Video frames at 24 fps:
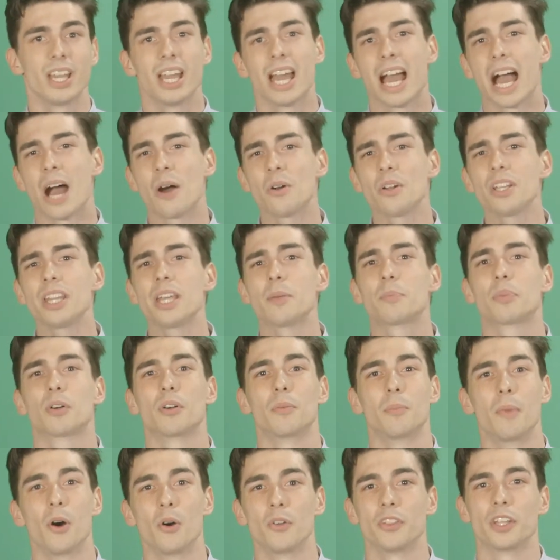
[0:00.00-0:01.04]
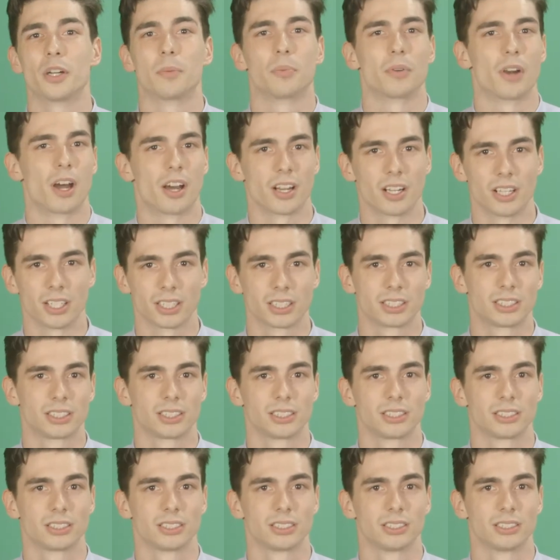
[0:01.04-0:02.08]
How do they promote their
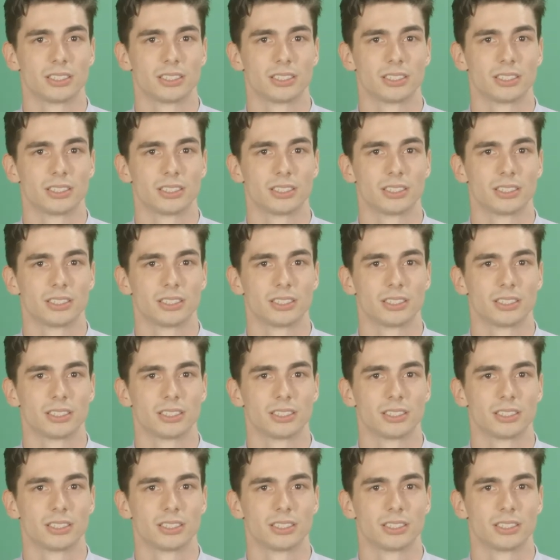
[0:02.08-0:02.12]
products?